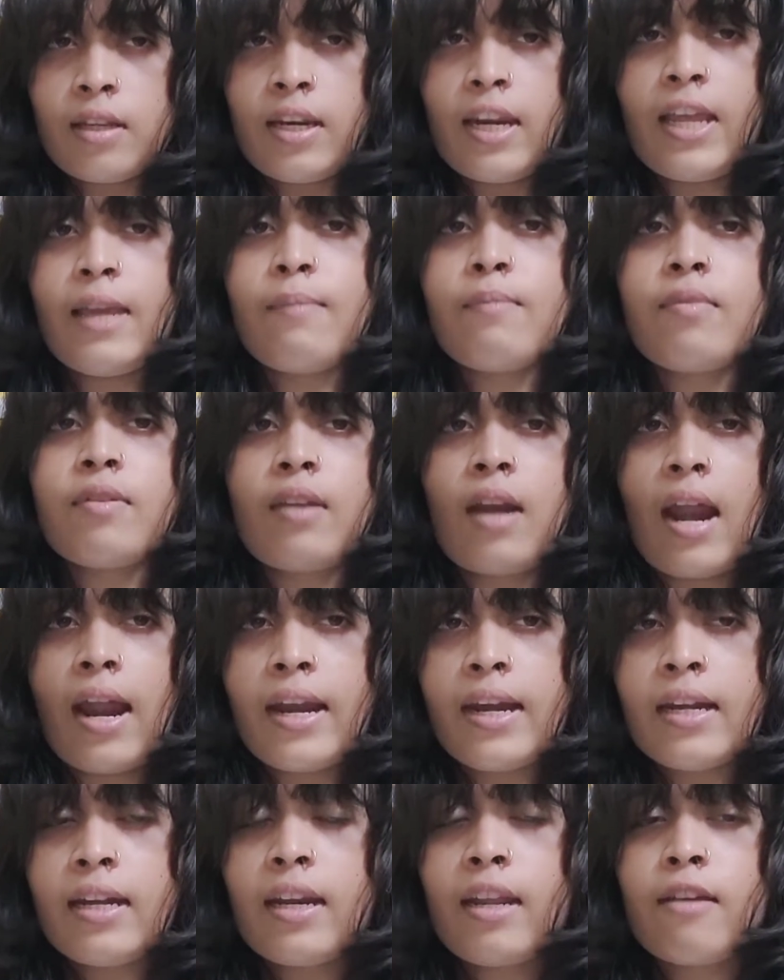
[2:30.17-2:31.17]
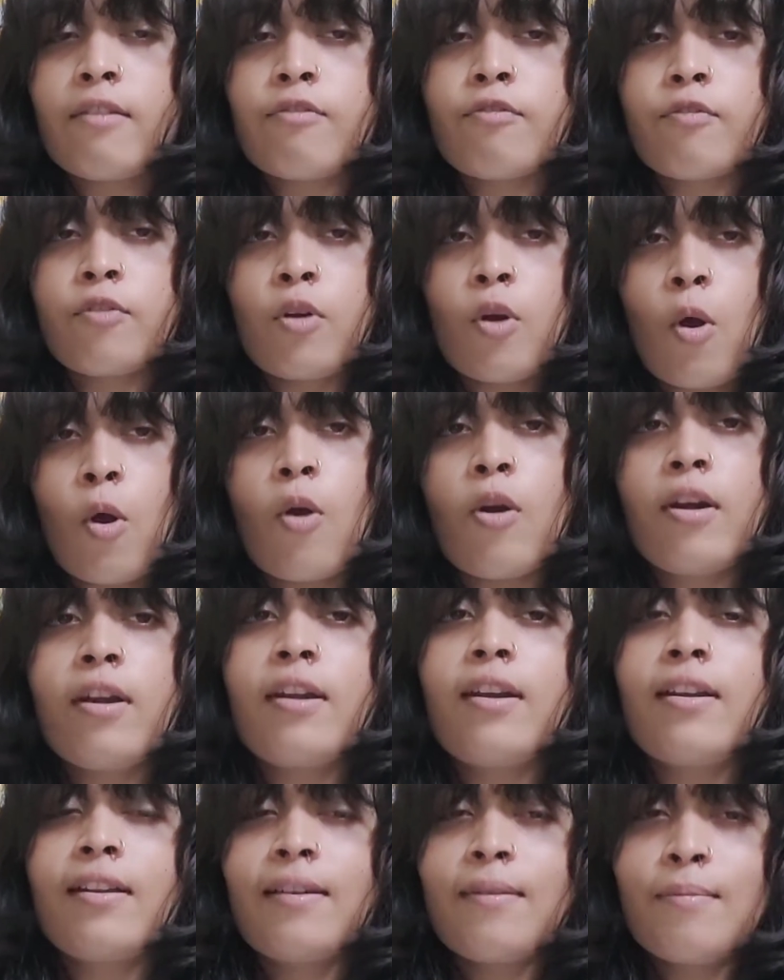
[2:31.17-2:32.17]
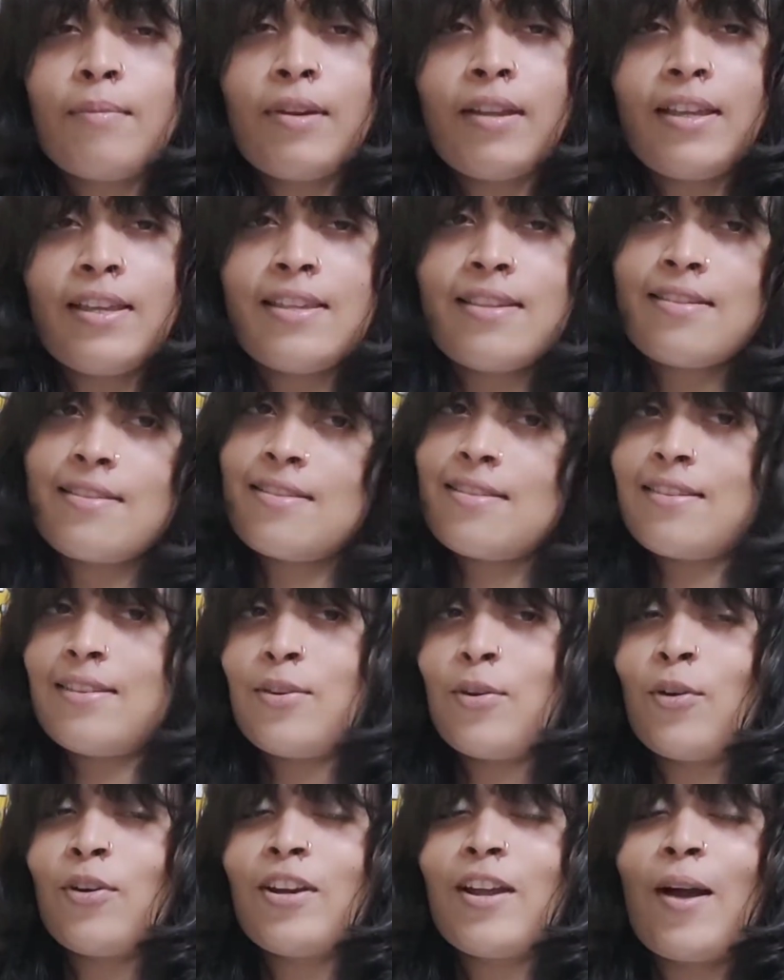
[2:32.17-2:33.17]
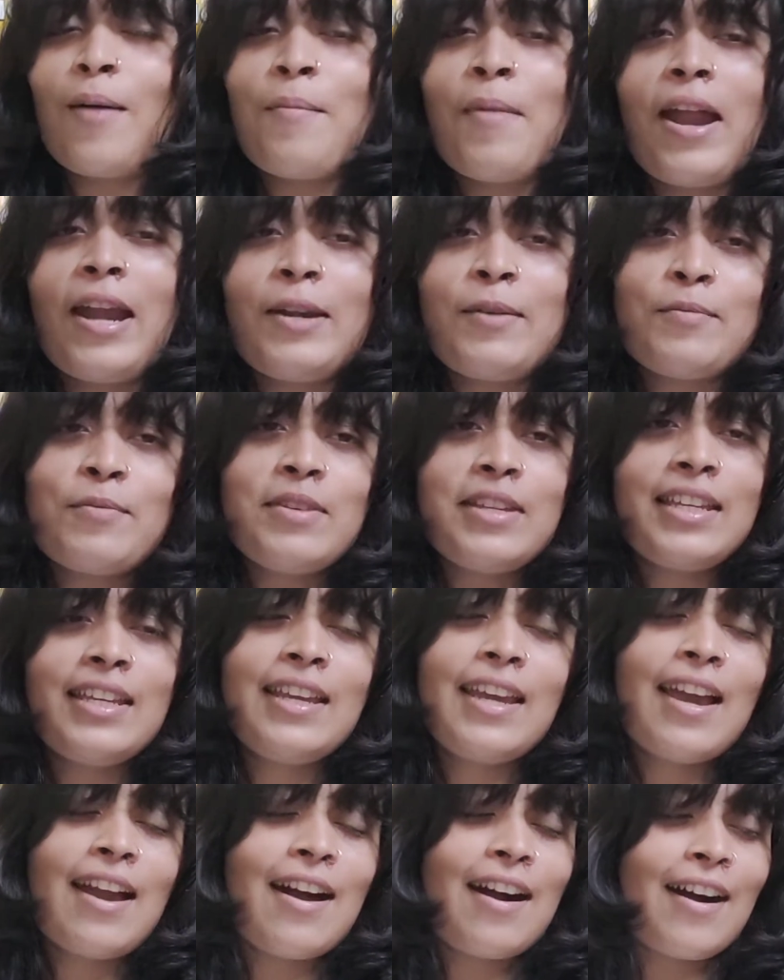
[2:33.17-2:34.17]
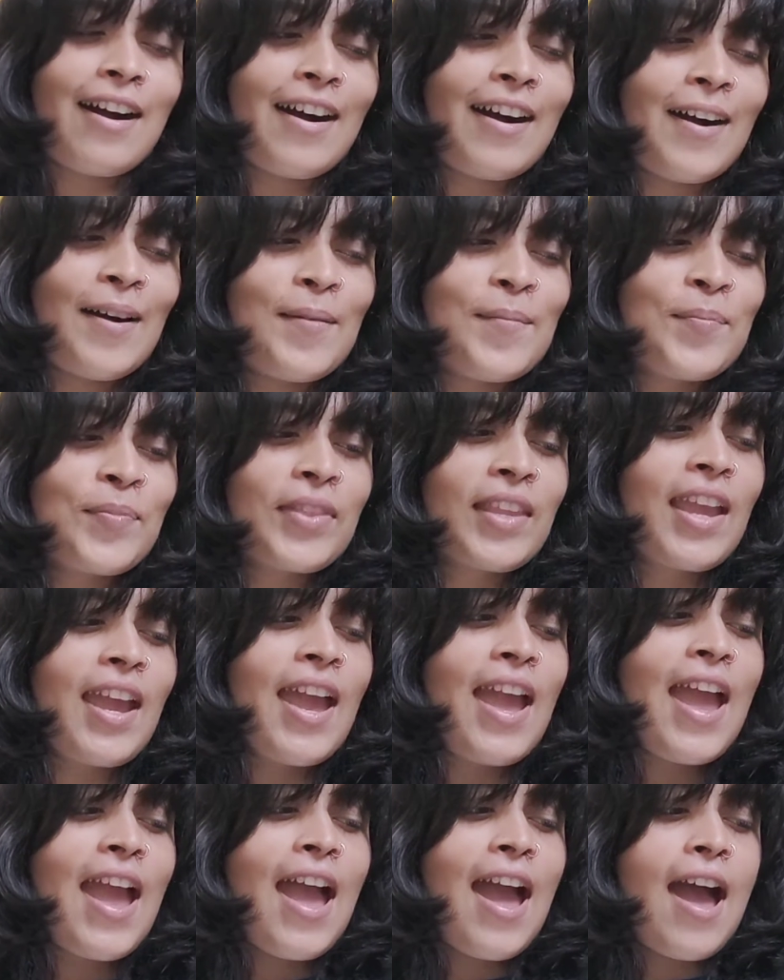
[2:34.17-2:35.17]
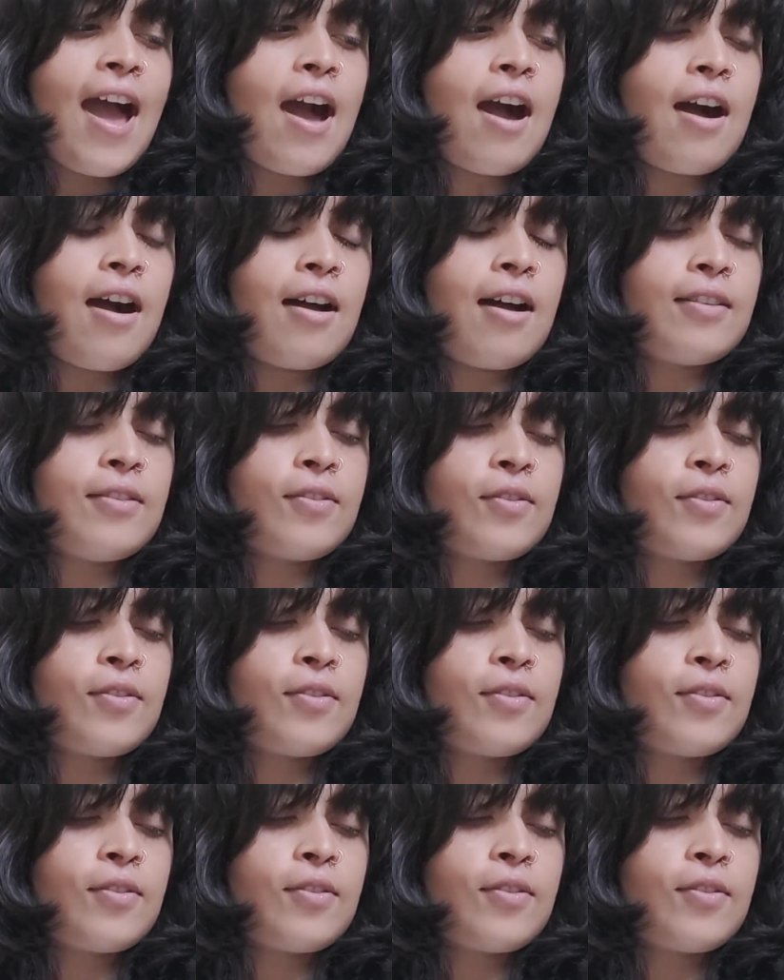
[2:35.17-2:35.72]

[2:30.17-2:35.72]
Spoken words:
names right. If not, please don't come at me. I